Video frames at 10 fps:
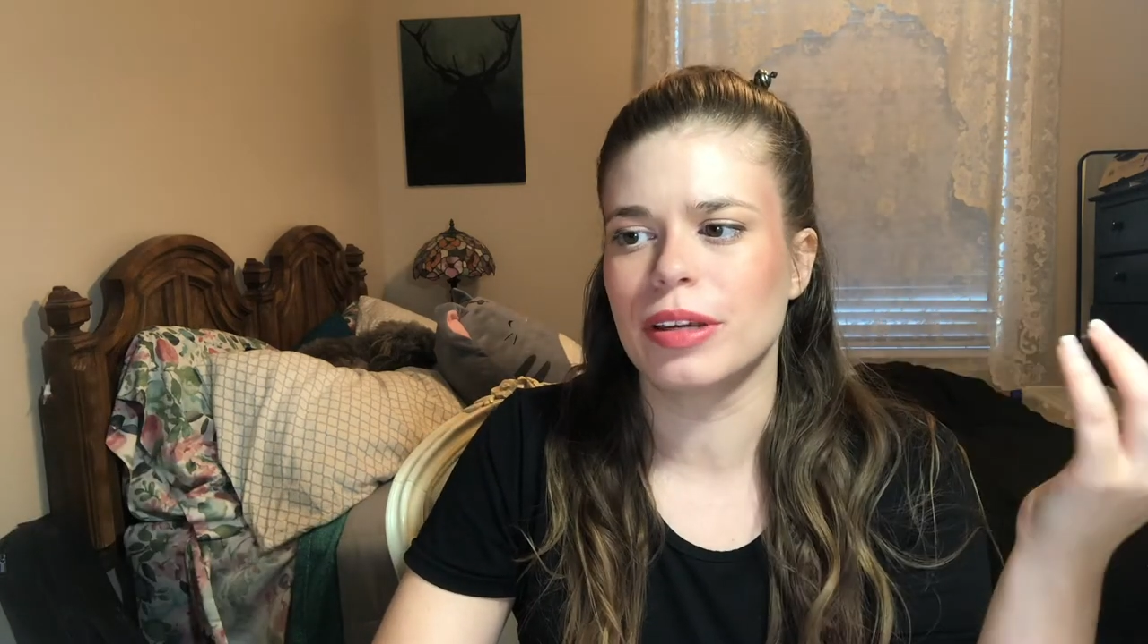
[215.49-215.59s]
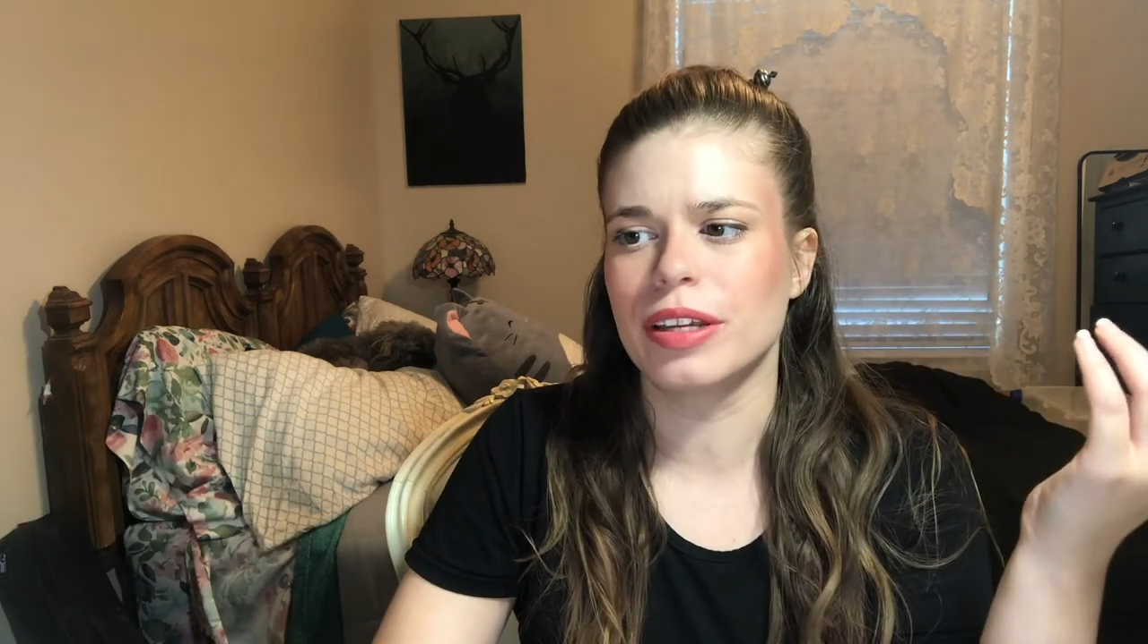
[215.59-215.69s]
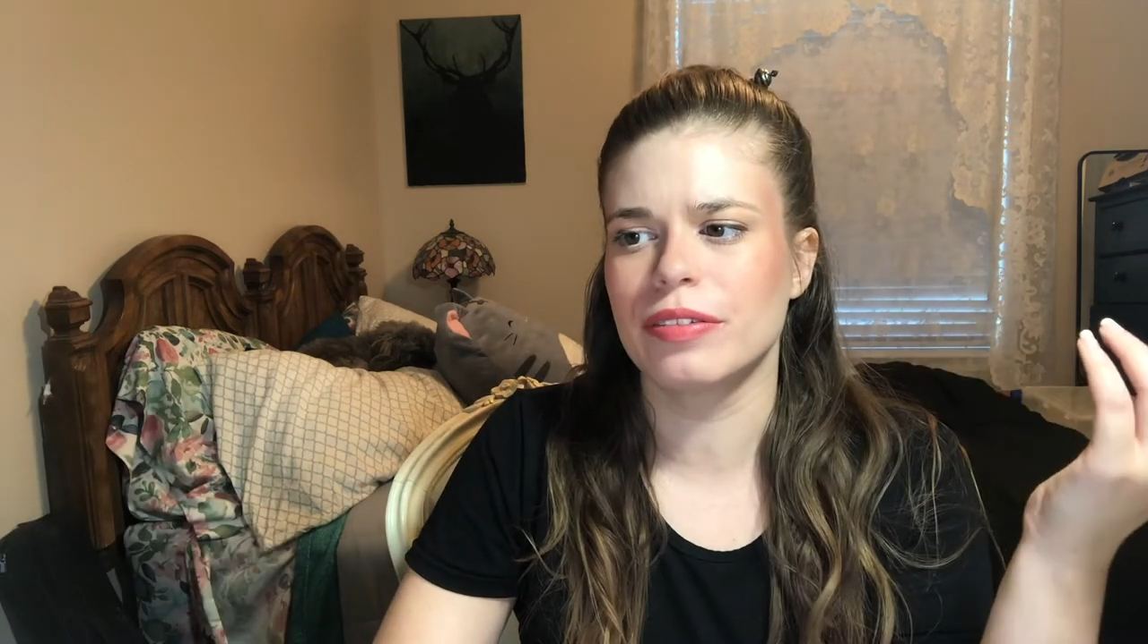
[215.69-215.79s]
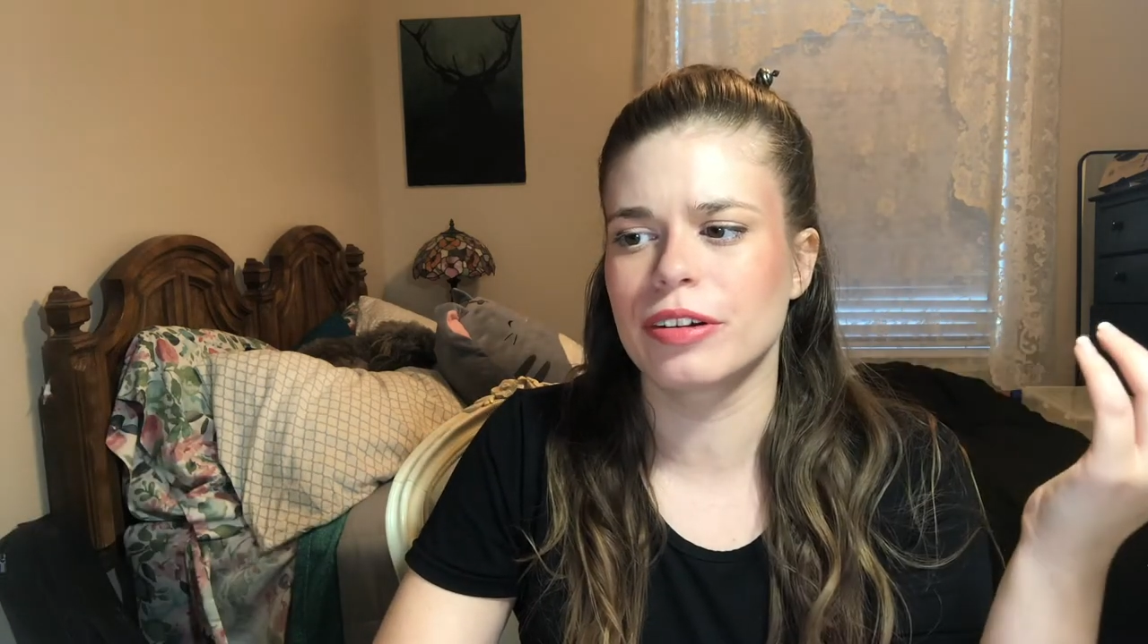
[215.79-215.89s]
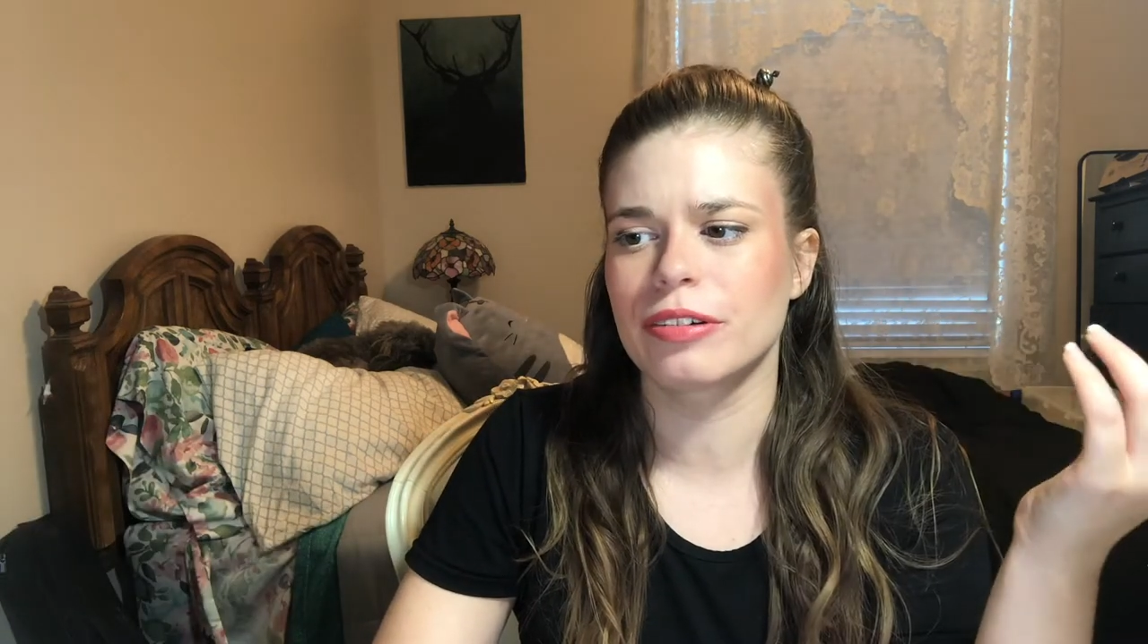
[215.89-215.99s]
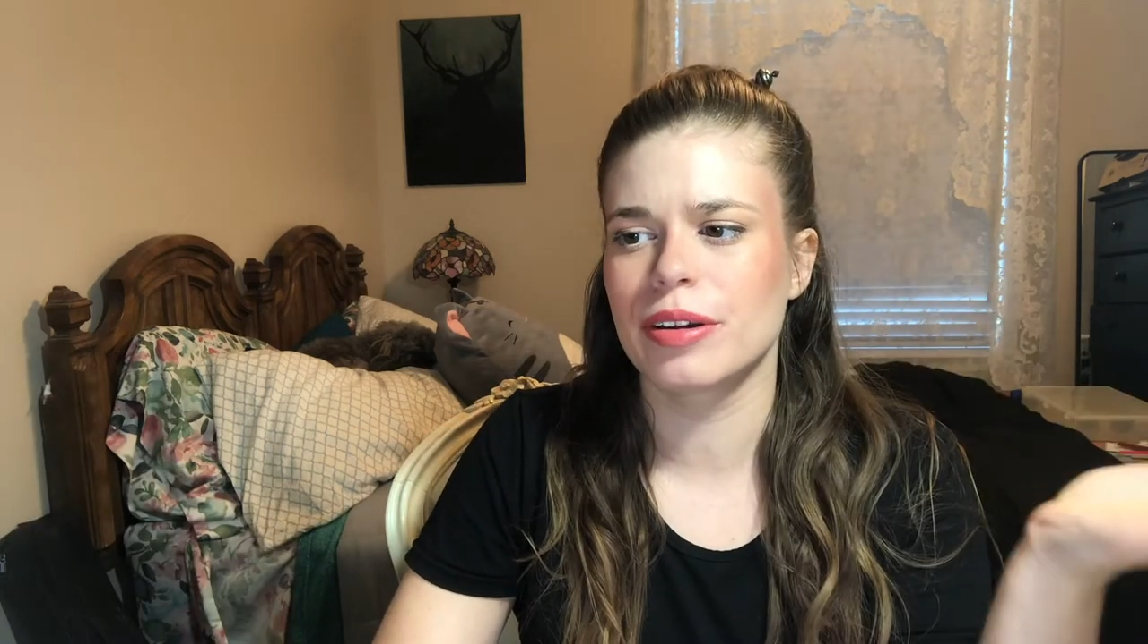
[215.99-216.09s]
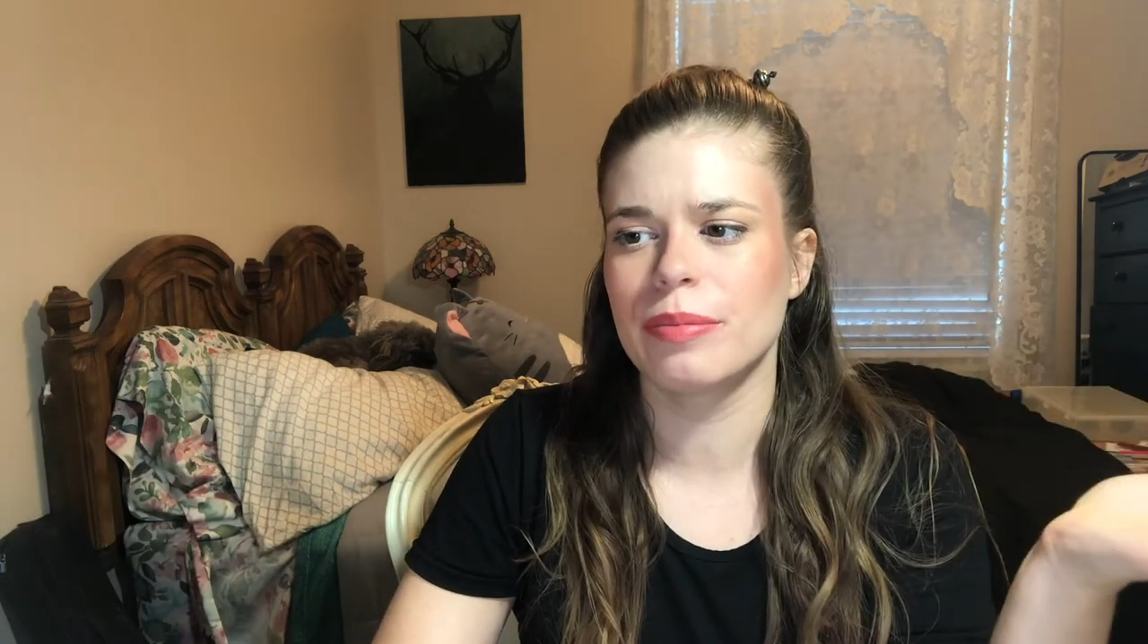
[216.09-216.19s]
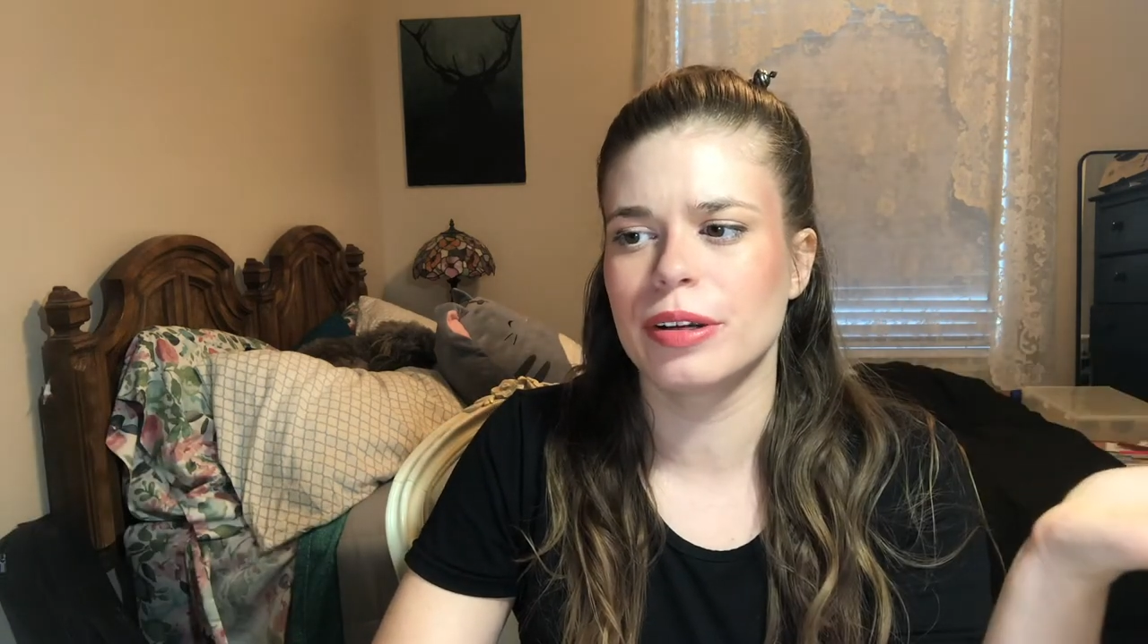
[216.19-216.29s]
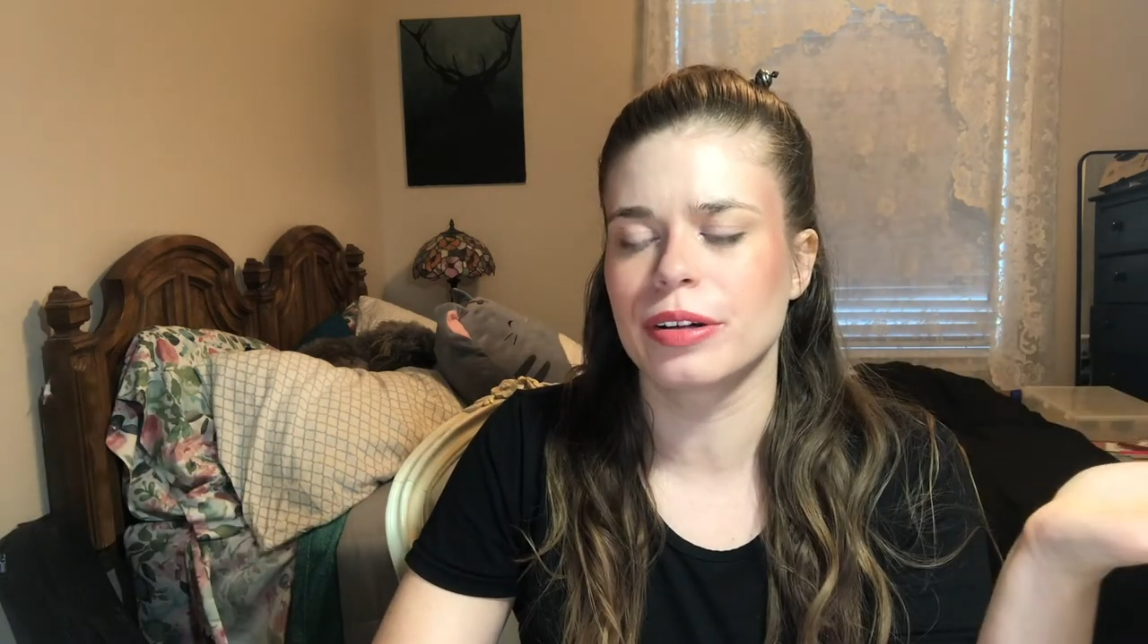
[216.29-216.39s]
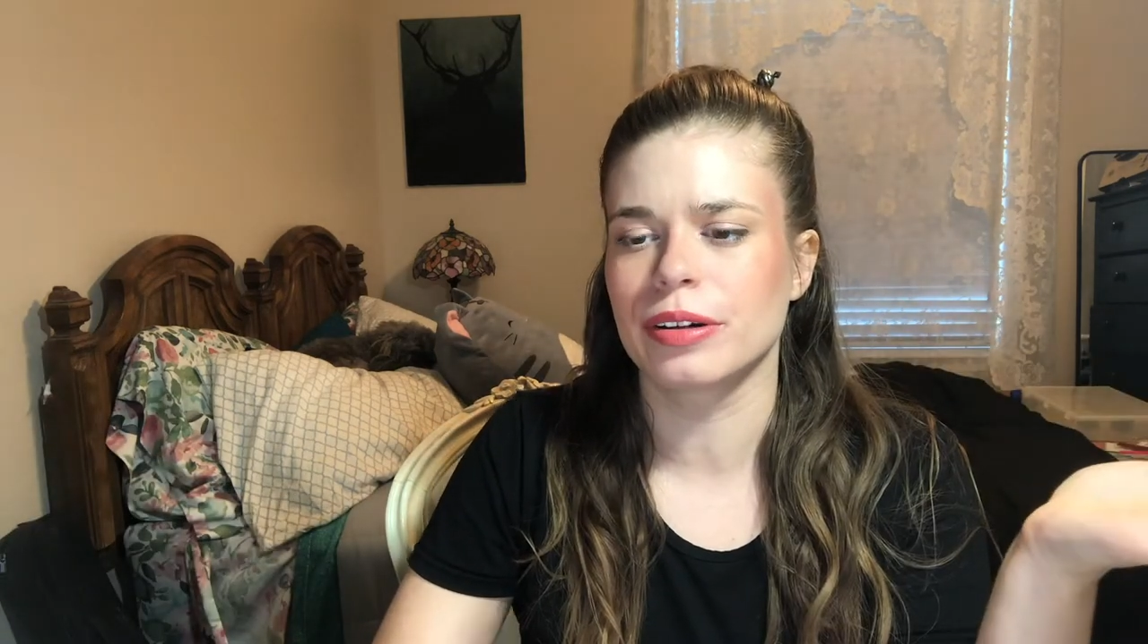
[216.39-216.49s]
even
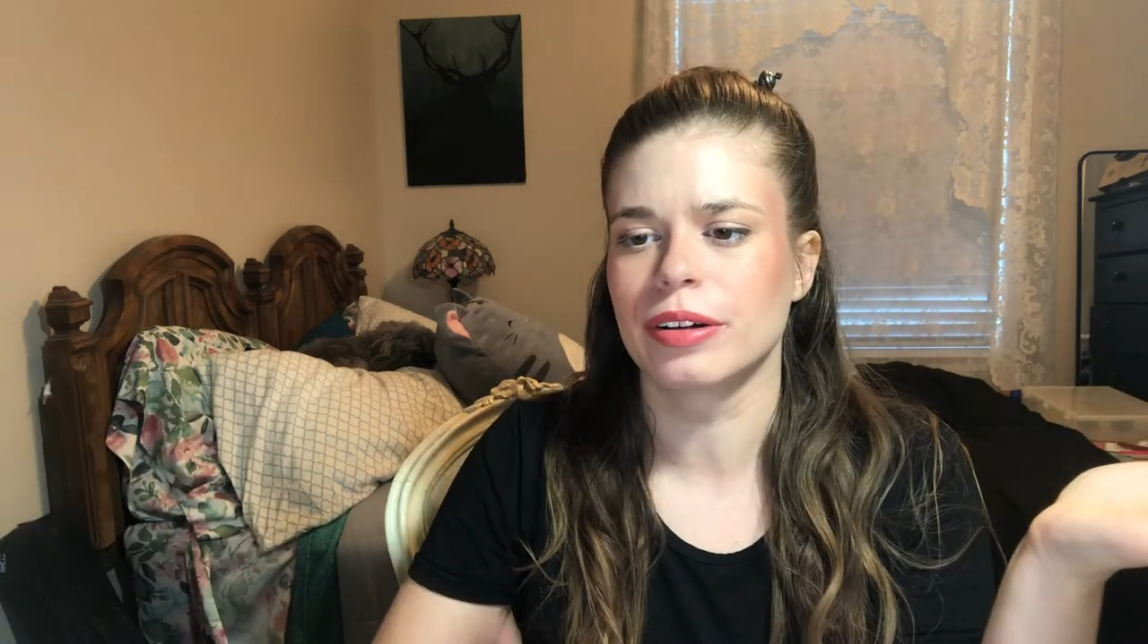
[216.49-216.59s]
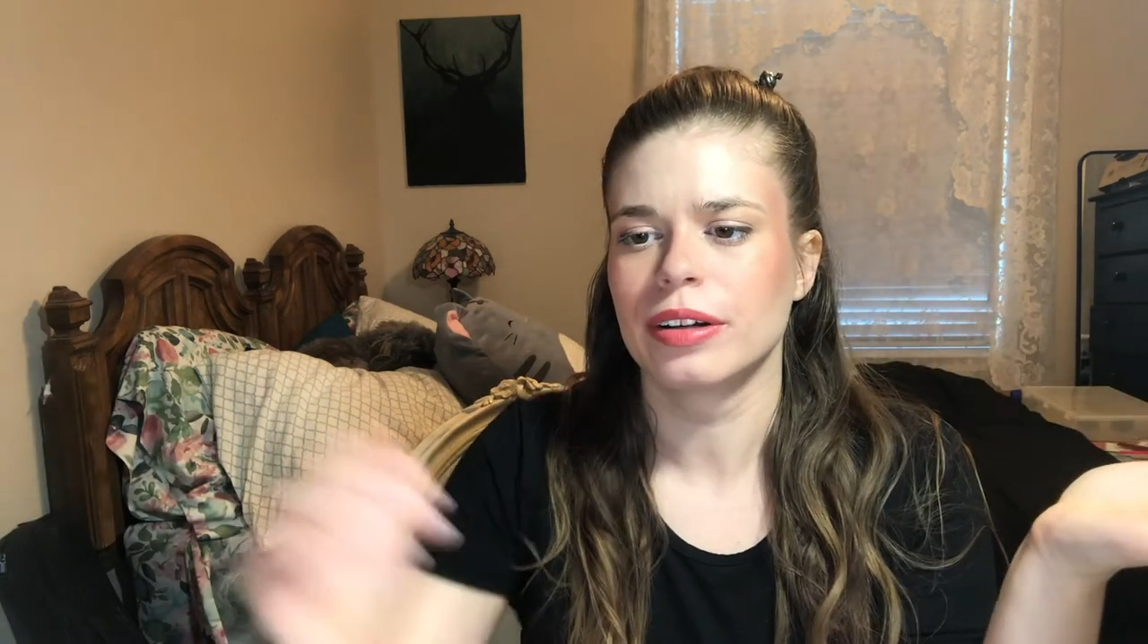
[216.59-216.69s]
creamier